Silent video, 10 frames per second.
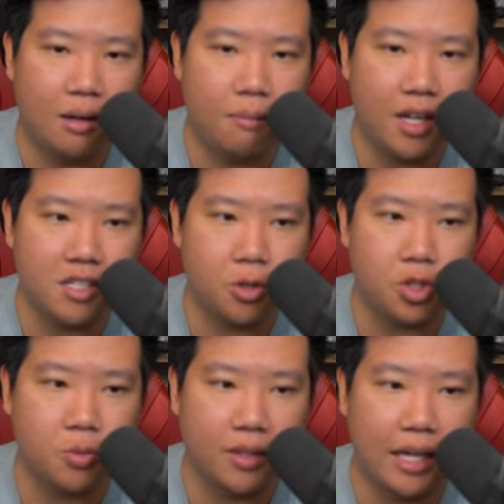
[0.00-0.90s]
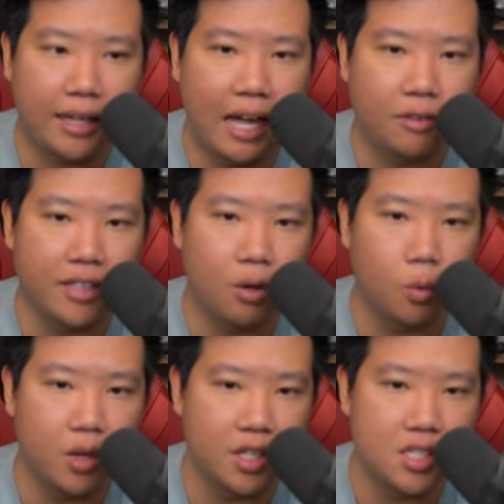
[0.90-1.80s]
I'm not so sure what that
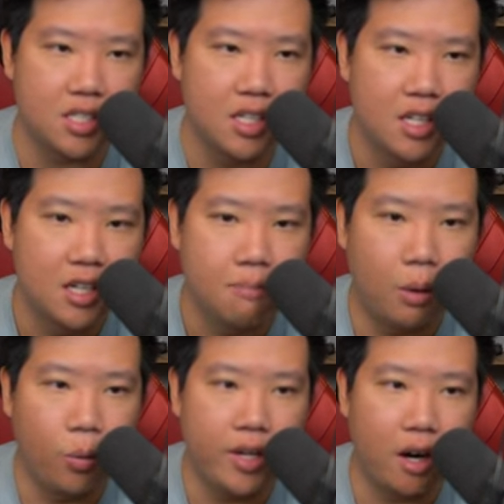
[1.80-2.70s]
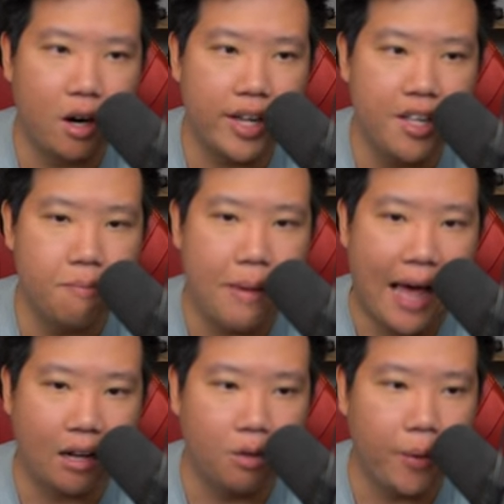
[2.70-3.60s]
countdown was. But we are in
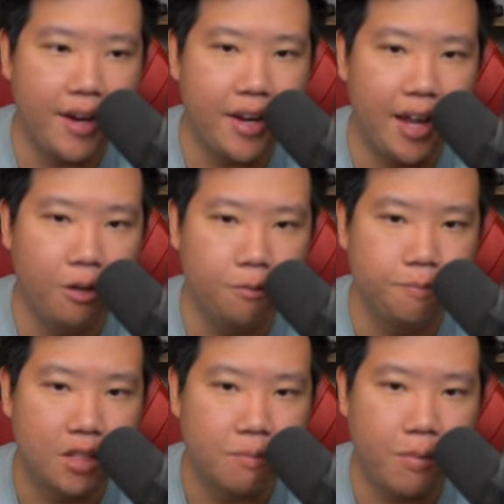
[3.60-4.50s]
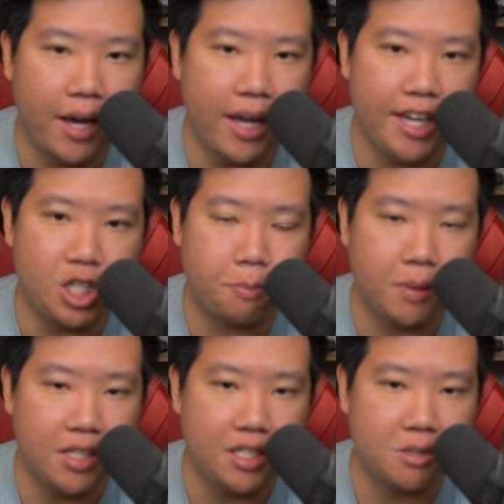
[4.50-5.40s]
battle right now. My
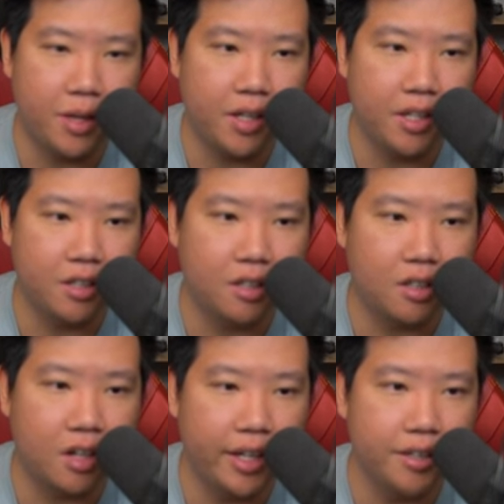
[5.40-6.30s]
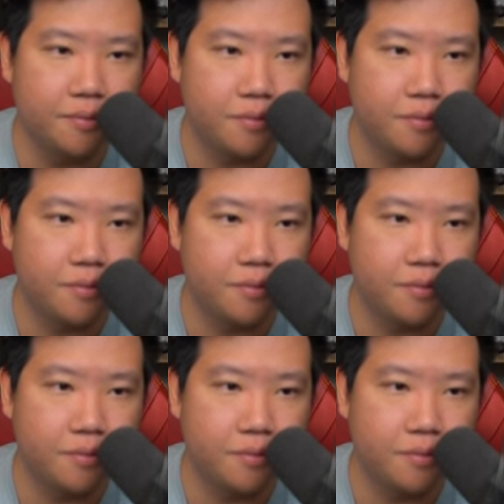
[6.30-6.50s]
HP is right here. All right.